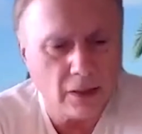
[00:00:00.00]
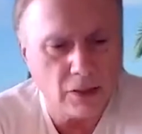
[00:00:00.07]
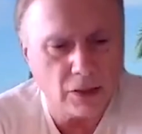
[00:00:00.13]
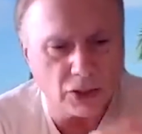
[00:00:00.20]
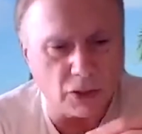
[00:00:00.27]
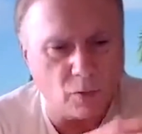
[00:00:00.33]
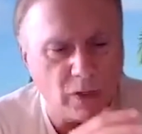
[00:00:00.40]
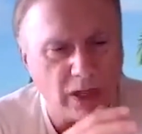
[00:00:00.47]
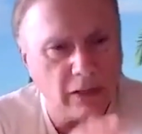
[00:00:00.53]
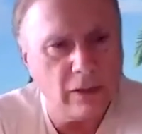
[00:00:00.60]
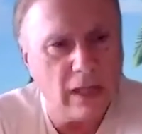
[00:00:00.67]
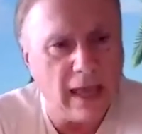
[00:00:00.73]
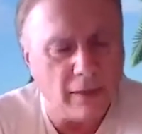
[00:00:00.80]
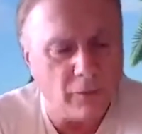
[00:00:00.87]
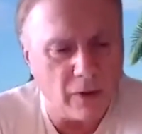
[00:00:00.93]
So
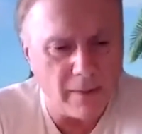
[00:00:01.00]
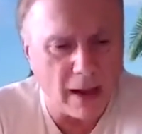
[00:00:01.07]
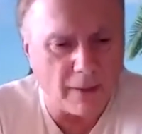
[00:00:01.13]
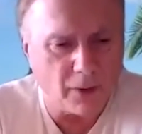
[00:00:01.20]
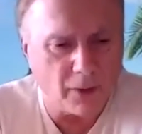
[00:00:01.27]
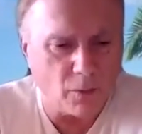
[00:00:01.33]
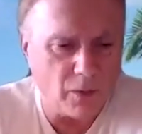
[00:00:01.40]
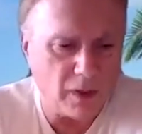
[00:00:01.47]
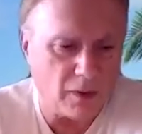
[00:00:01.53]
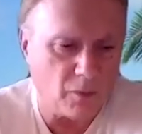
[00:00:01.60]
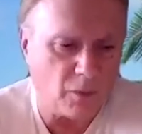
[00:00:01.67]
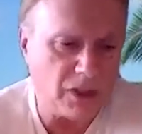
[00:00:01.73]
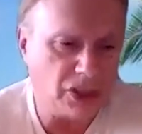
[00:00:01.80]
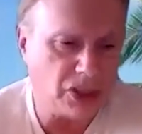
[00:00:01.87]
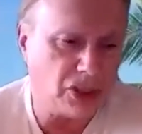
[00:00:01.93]
remember,
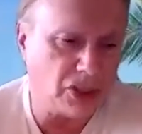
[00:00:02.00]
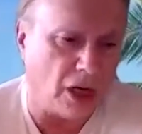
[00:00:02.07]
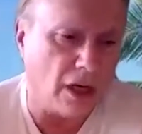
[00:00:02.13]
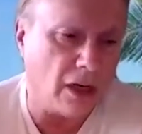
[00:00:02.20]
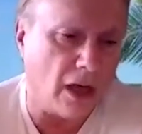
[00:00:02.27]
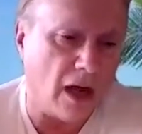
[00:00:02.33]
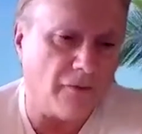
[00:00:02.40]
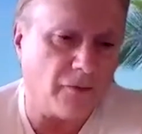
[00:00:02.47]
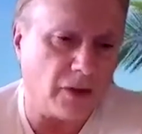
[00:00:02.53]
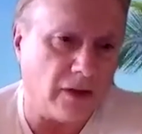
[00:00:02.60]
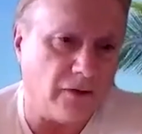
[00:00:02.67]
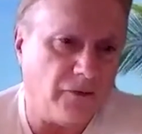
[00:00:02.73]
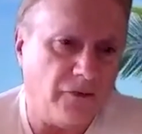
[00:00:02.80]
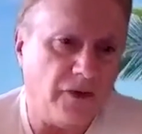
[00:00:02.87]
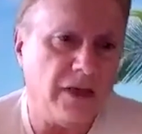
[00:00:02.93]
we start off with
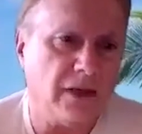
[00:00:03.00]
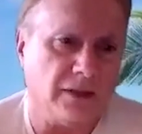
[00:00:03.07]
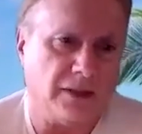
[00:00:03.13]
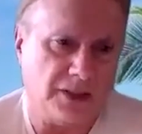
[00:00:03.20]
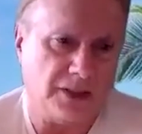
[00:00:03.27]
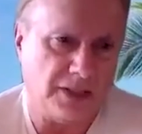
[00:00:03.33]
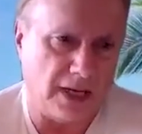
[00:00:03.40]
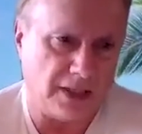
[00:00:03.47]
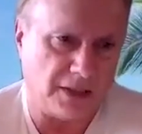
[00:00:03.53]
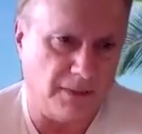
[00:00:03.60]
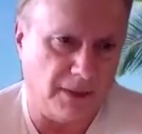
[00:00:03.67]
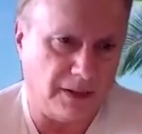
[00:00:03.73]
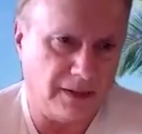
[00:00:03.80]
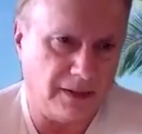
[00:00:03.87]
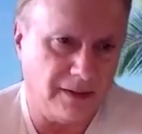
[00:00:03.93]
a field
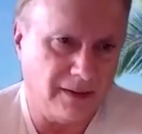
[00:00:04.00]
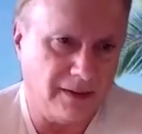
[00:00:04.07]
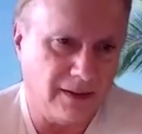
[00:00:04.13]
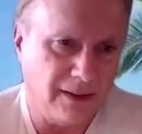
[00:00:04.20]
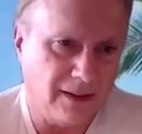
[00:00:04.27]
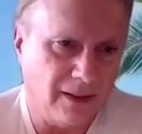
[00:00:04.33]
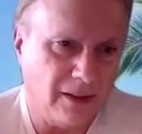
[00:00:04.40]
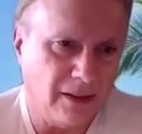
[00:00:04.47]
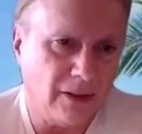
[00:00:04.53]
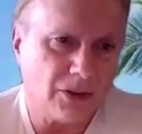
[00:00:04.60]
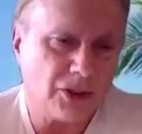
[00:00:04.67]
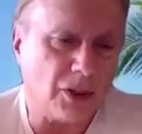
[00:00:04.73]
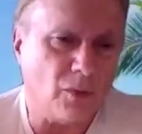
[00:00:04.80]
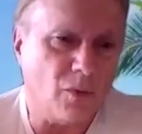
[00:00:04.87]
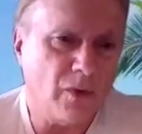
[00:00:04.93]
assessment.
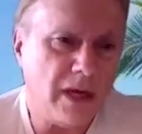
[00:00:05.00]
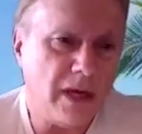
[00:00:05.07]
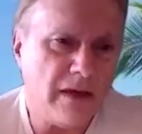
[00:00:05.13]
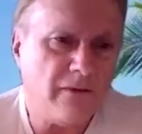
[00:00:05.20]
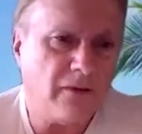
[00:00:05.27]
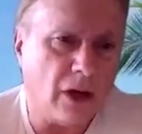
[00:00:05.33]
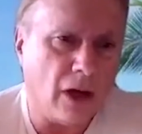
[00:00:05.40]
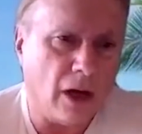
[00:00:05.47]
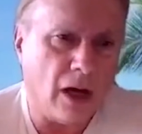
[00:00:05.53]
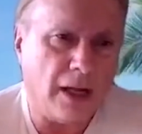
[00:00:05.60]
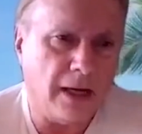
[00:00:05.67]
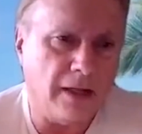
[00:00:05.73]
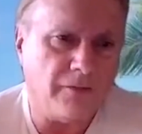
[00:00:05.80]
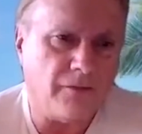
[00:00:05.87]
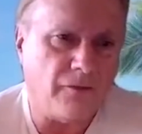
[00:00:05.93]
So we've
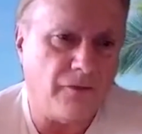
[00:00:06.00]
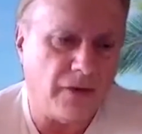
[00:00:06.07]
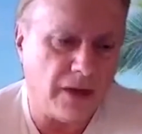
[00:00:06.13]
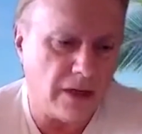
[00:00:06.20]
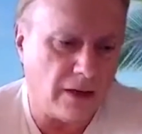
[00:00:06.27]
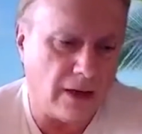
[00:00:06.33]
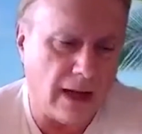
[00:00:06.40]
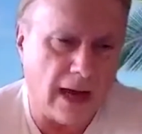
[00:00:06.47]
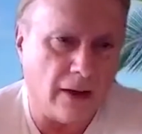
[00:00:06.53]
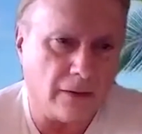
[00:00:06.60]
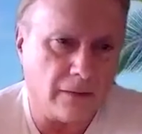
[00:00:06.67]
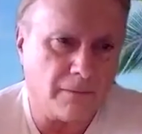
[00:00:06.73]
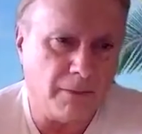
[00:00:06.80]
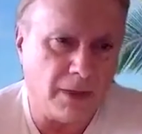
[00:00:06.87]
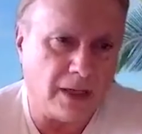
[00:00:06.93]
gone and figured
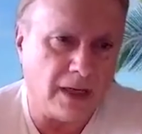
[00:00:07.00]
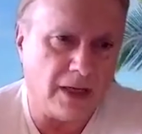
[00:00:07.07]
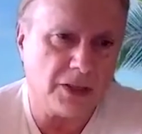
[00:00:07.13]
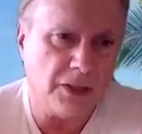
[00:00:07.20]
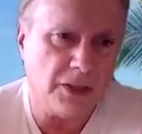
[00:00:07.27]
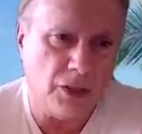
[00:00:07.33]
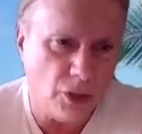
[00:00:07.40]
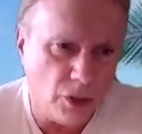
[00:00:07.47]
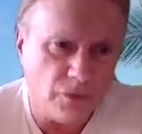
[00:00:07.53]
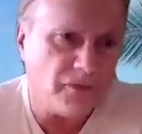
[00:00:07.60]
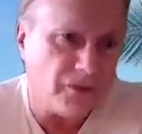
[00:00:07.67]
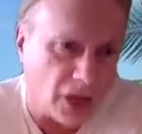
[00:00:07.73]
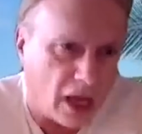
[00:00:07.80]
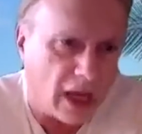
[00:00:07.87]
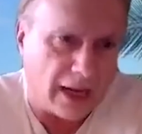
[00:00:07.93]
out, because
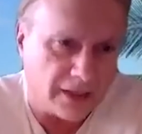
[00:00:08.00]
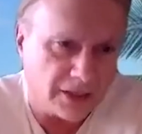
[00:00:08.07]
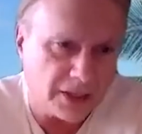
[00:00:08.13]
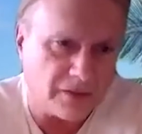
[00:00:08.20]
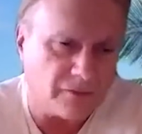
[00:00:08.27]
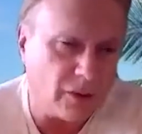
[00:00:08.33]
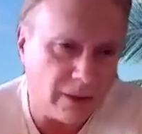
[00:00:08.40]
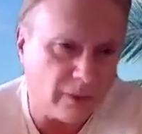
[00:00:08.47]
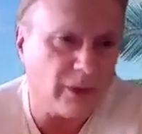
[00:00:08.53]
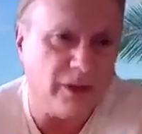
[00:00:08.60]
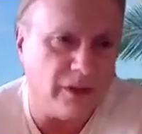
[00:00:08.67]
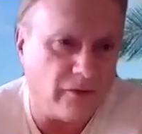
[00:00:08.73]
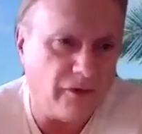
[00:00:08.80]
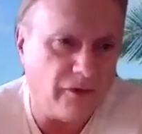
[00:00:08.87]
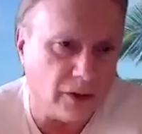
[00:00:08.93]
you've taught us, if we were
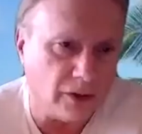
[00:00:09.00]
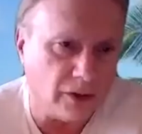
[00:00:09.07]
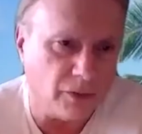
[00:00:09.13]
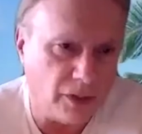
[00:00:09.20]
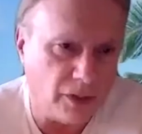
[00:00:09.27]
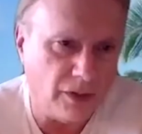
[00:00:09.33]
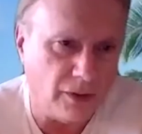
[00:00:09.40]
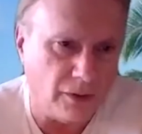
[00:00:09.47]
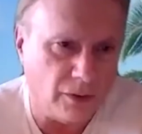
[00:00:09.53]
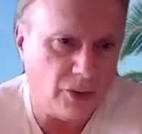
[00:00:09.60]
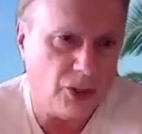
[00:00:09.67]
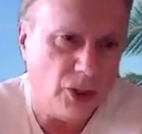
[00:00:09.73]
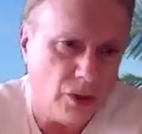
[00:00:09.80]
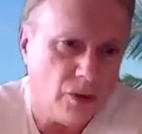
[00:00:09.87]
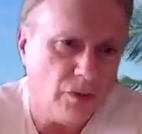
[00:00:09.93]
in the field with you,
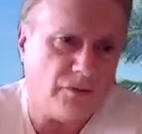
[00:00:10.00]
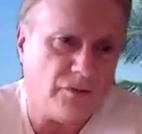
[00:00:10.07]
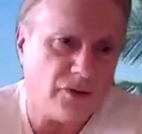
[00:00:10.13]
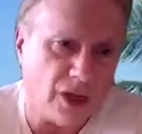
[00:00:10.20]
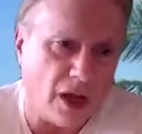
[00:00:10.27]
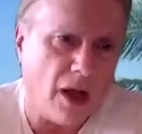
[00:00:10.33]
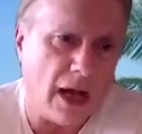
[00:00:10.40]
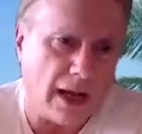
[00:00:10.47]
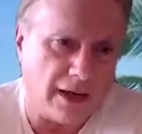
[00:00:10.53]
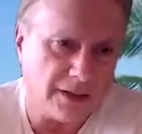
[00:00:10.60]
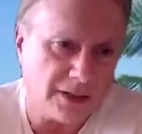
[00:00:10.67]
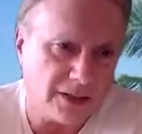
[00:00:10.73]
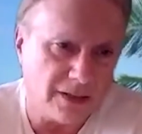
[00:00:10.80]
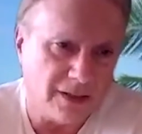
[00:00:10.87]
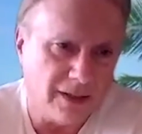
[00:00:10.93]
you've taught
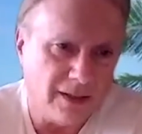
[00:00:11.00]
us